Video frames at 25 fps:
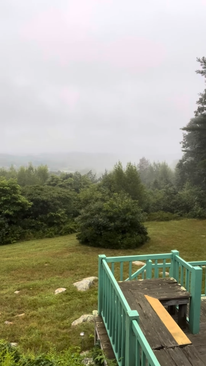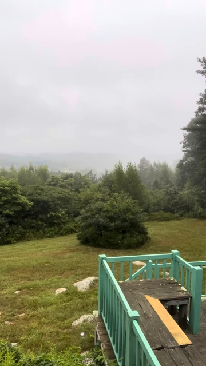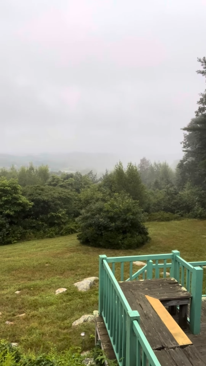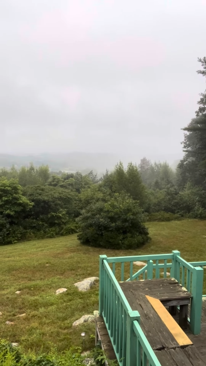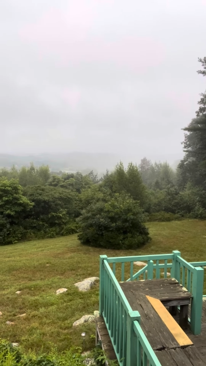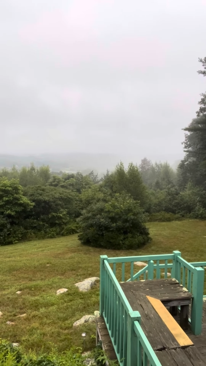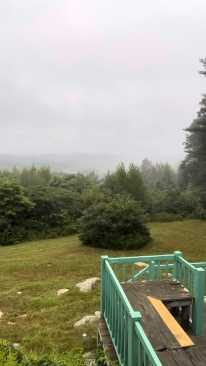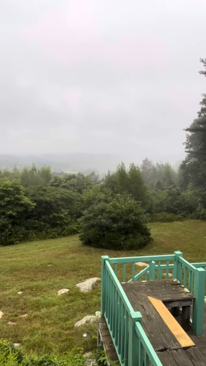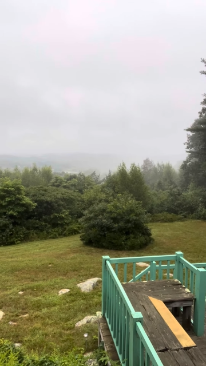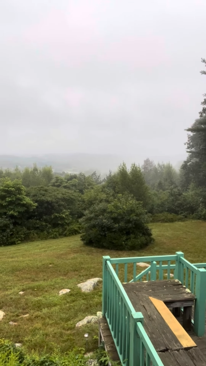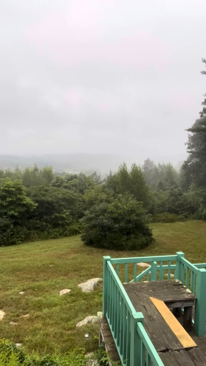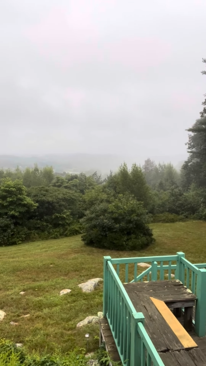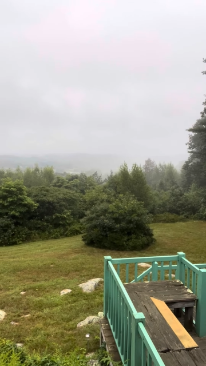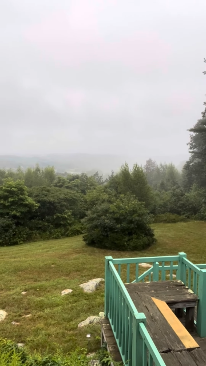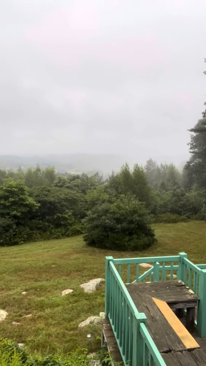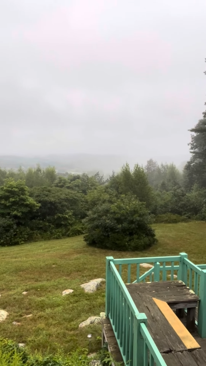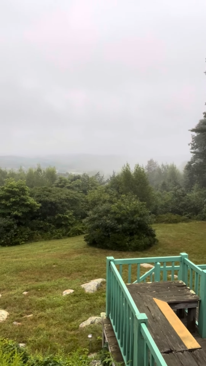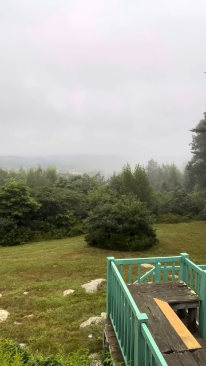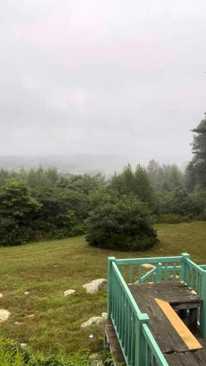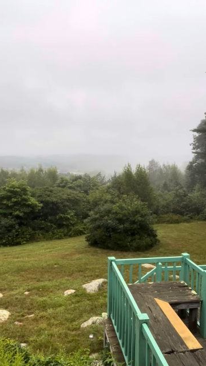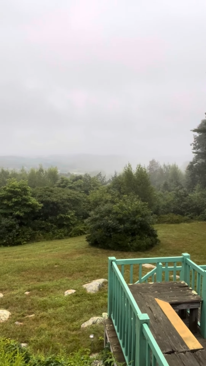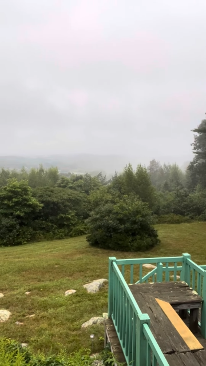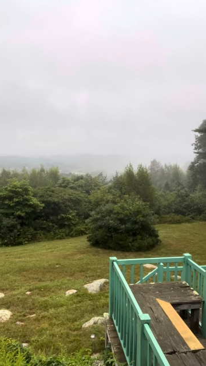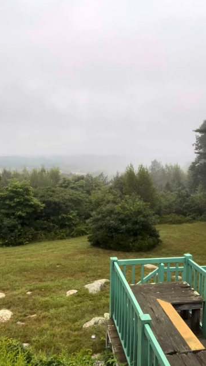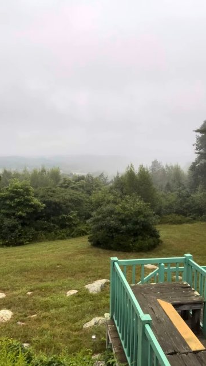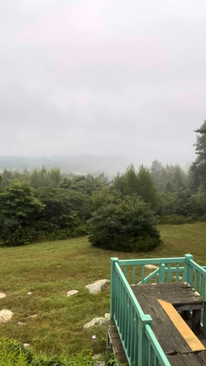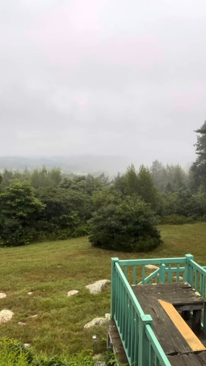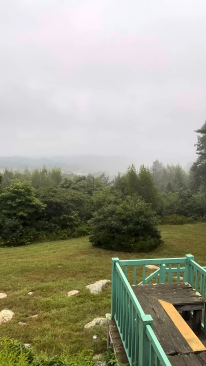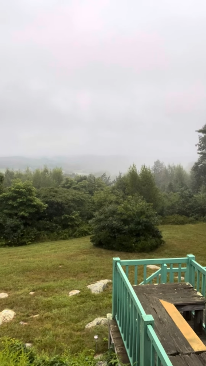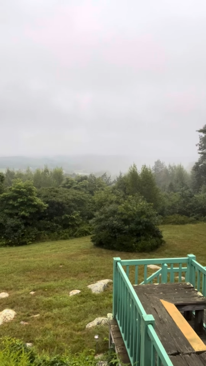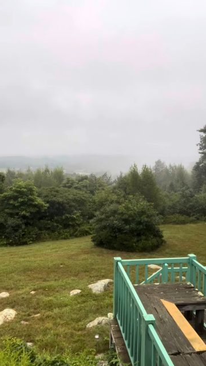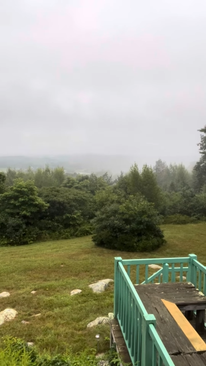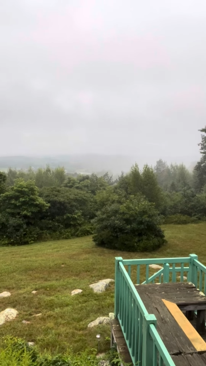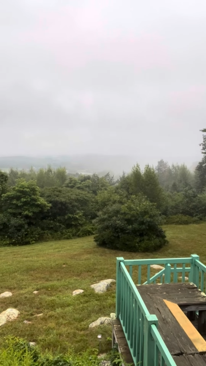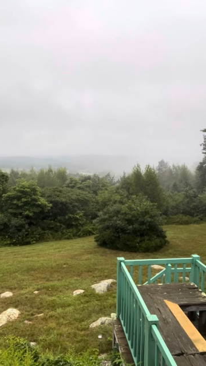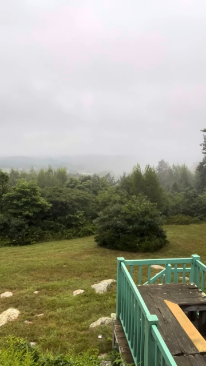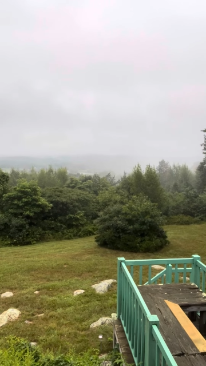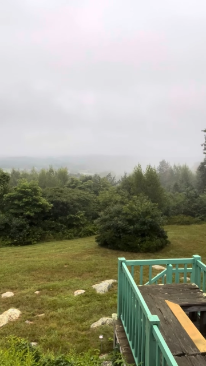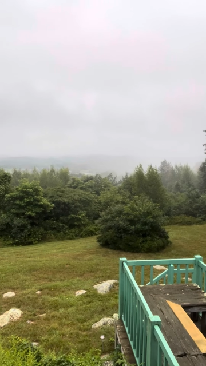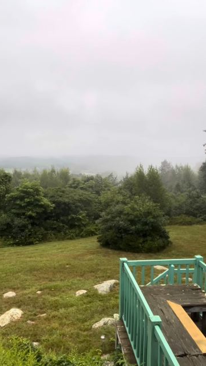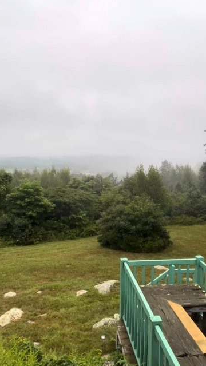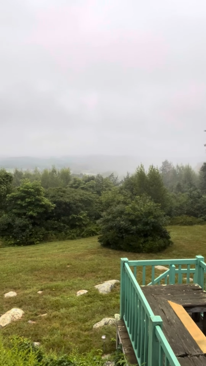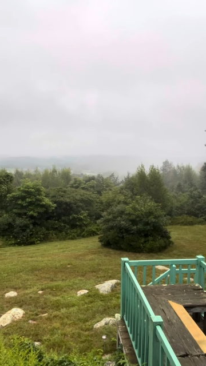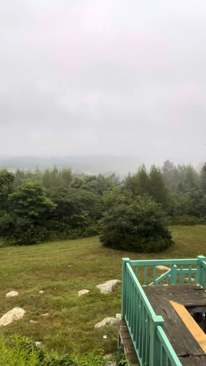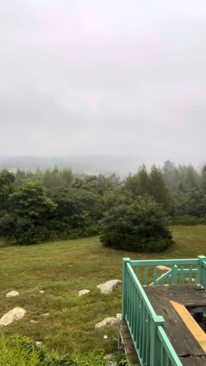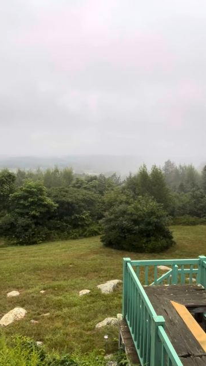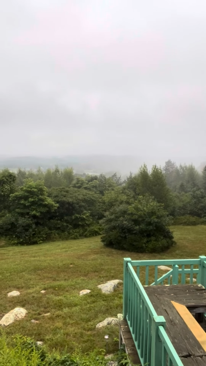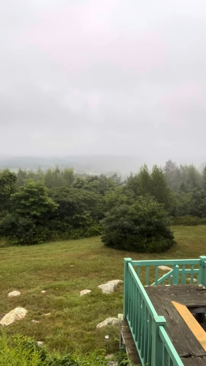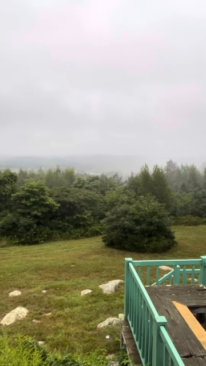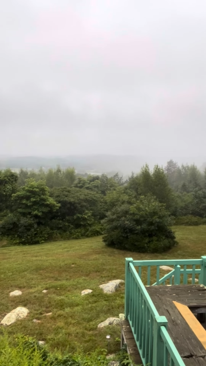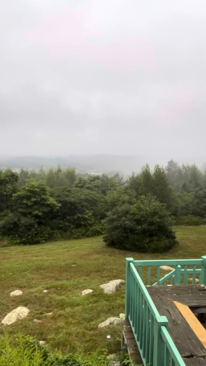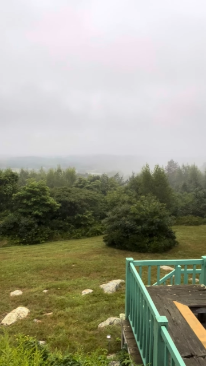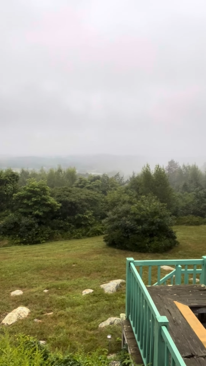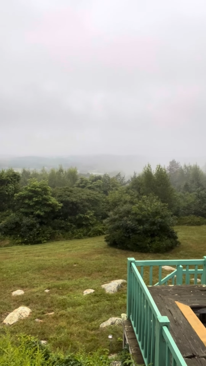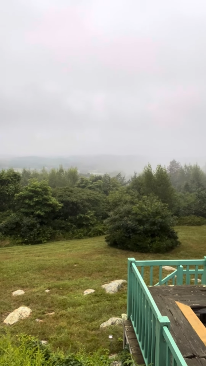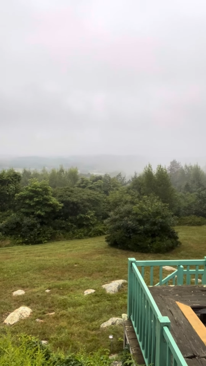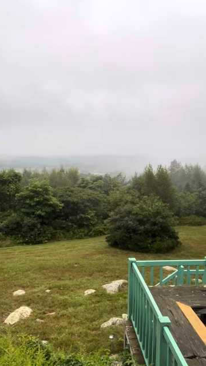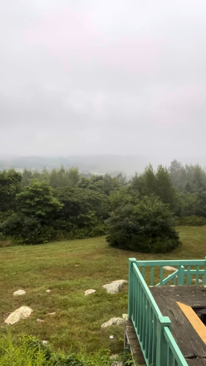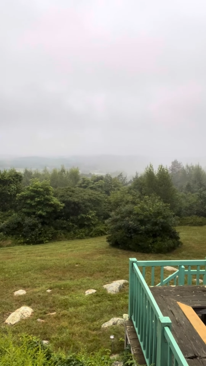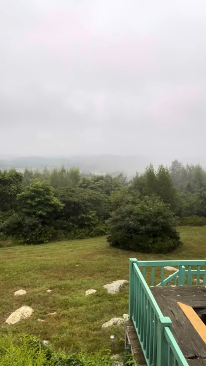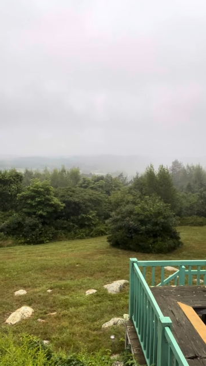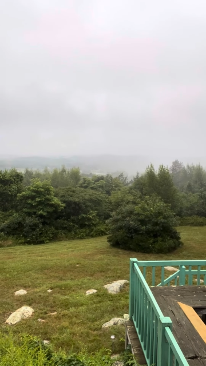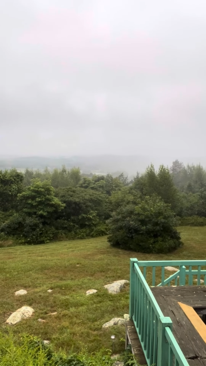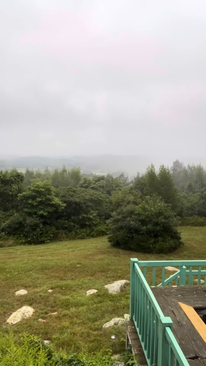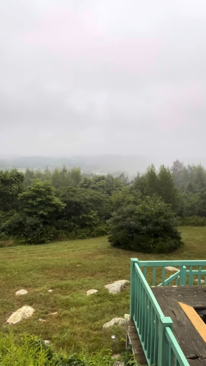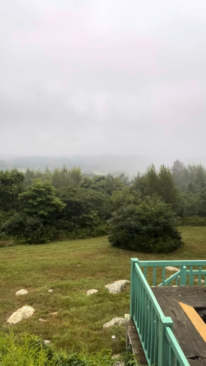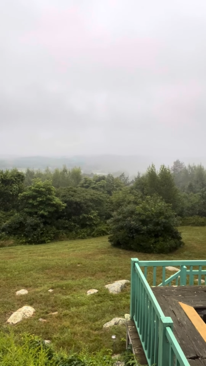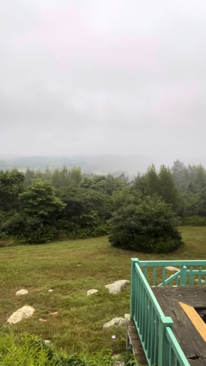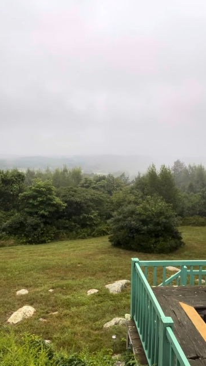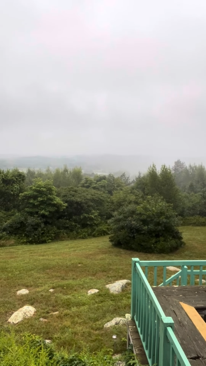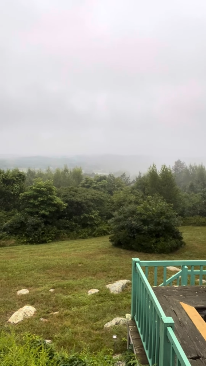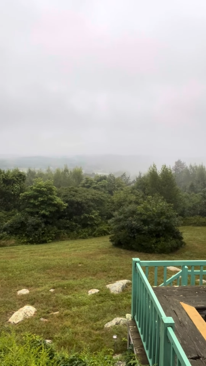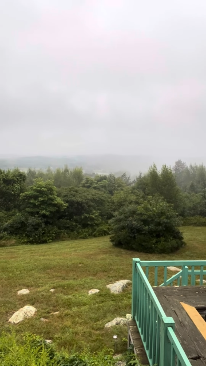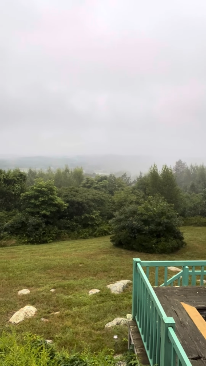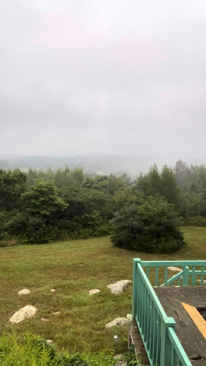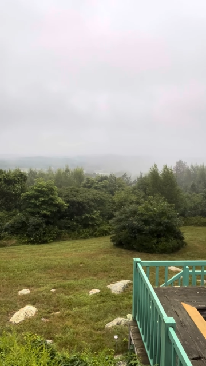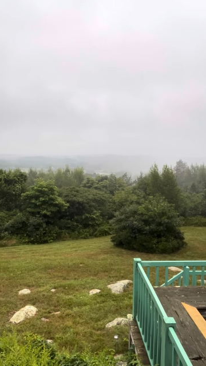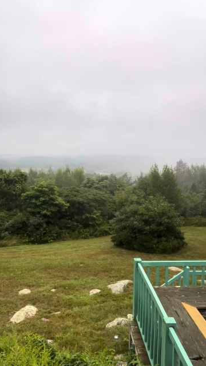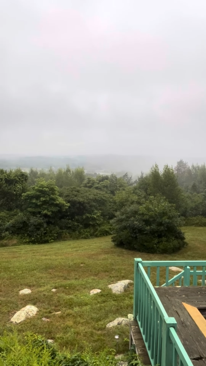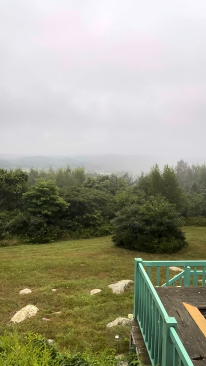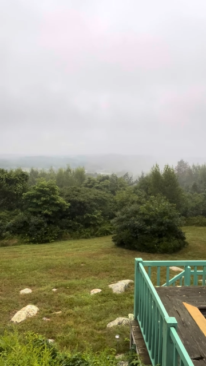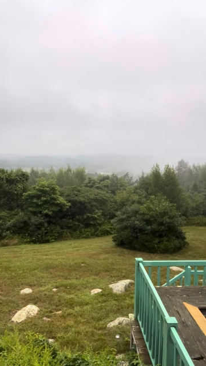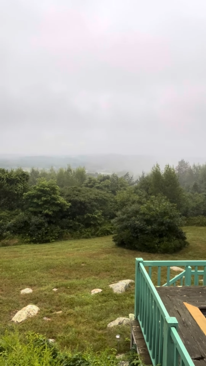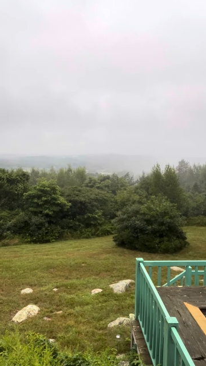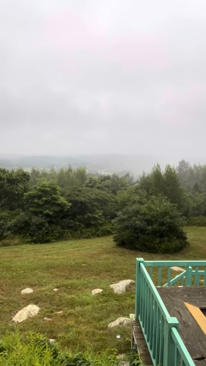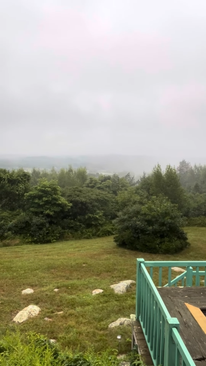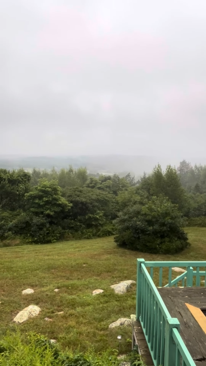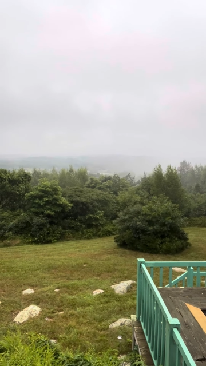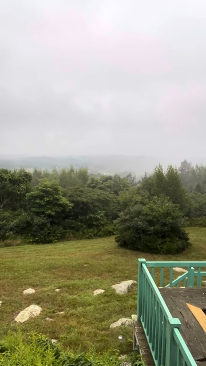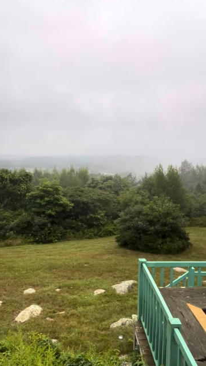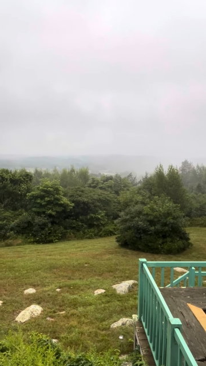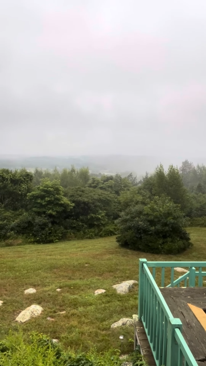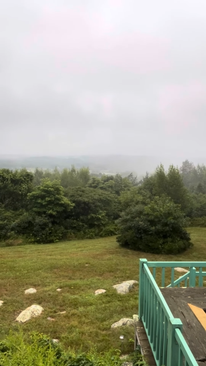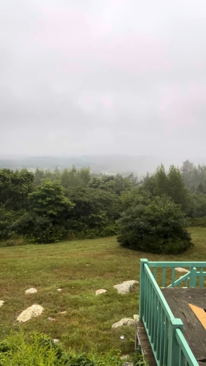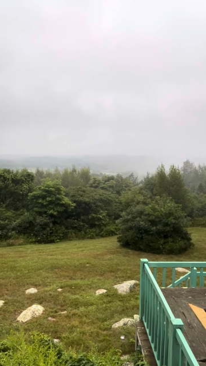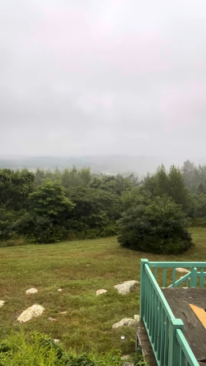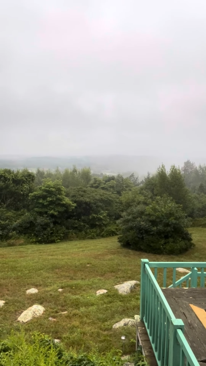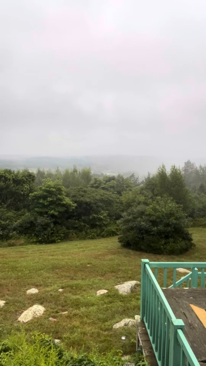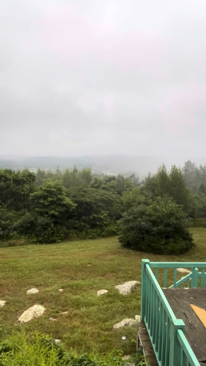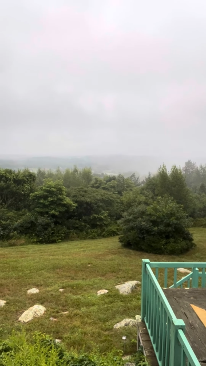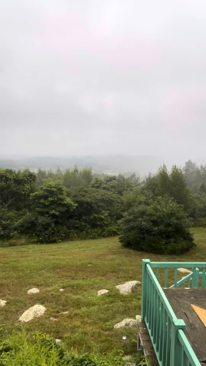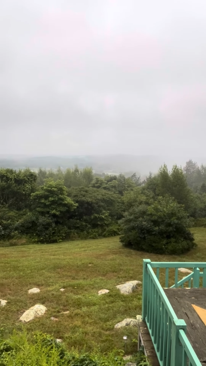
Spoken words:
Nobody's mouth can be seen.